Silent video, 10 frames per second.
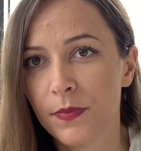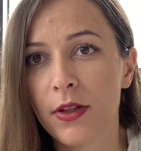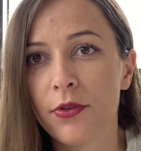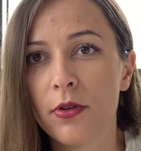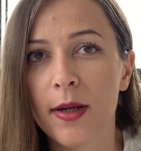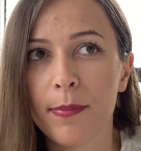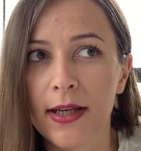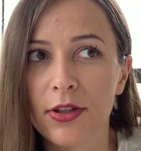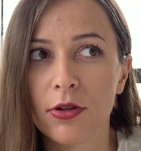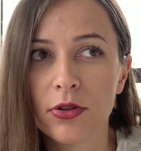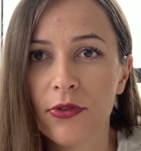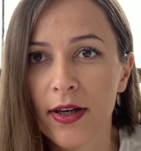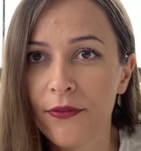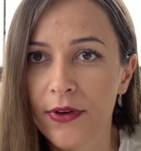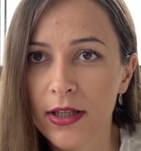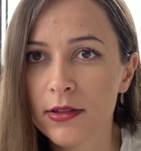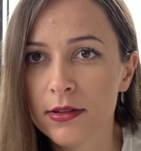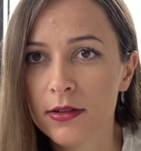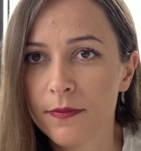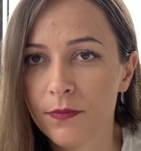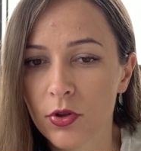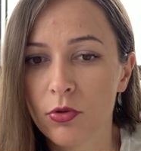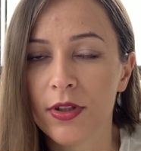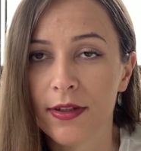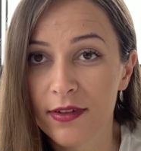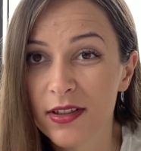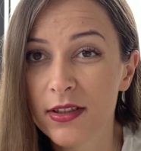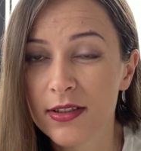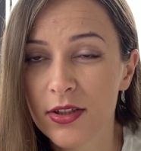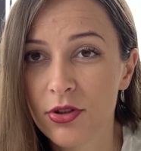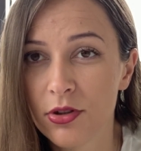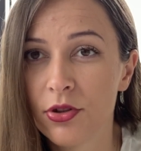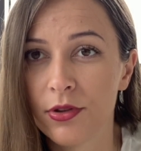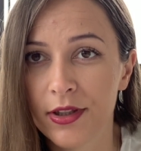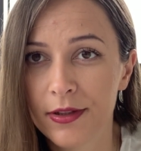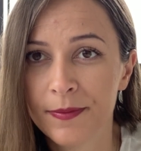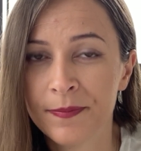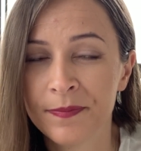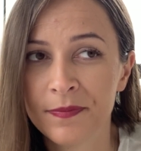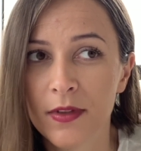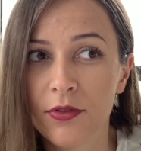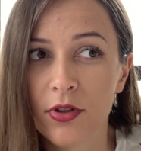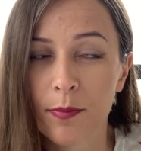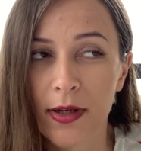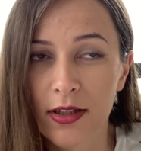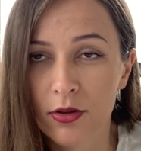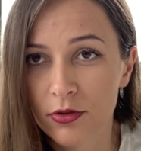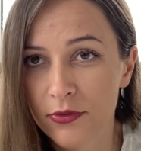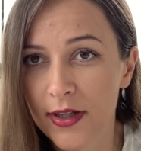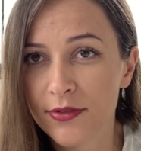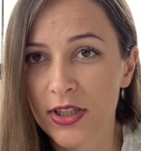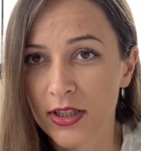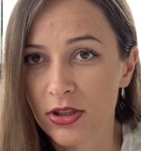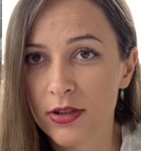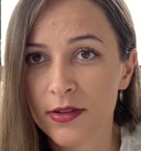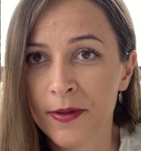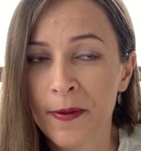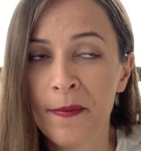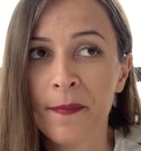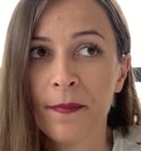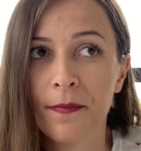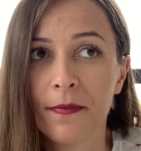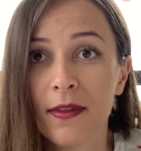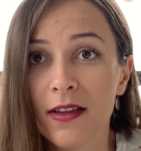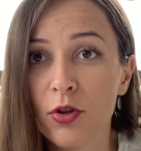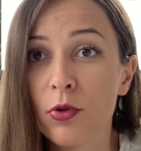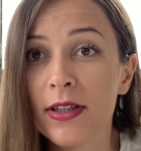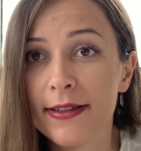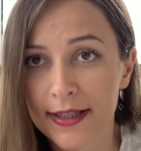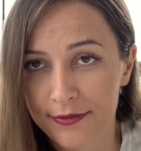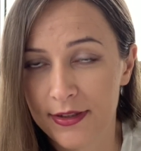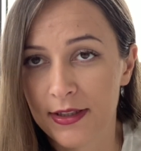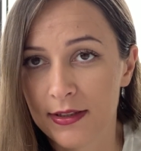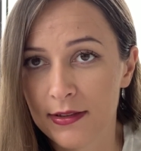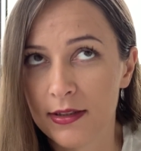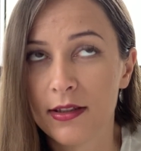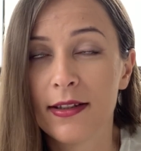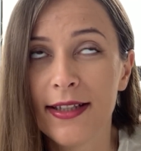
If you apply those 5 things to whatever it is that you're doing, if you apply those 5 changes, you will definitely